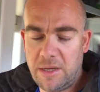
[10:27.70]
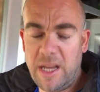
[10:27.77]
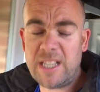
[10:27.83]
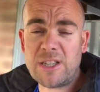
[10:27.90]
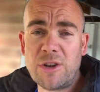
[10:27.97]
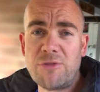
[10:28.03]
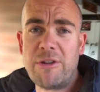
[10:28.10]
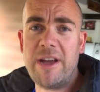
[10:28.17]

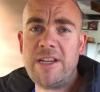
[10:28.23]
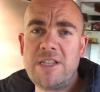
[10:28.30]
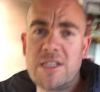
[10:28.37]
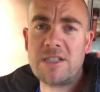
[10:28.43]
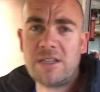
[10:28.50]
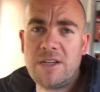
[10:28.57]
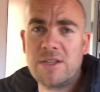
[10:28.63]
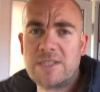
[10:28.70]
it's a good range.
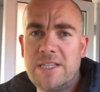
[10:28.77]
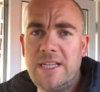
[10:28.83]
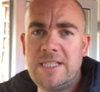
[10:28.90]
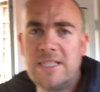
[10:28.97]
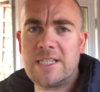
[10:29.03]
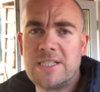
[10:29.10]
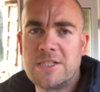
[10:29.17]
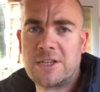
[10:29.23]
It's a
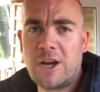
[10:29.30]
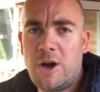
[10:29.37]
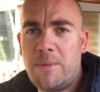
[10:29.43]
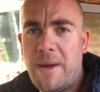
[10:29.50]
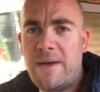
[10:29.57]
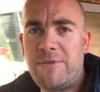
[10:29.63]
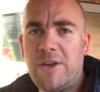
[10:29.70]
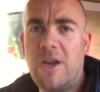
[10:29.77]
decent distance to go.
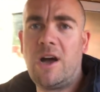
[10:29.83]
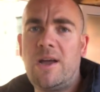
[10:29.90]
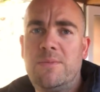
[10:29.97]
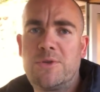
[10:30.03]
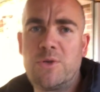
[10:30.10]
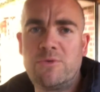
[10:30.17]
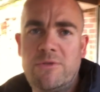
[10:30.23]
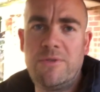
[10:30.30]
I'm a heavy guy.
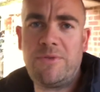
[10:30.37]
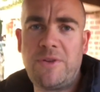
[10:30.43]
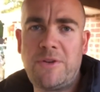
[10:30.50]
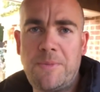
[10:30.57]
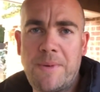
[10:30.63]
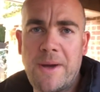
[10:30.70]
I'm 250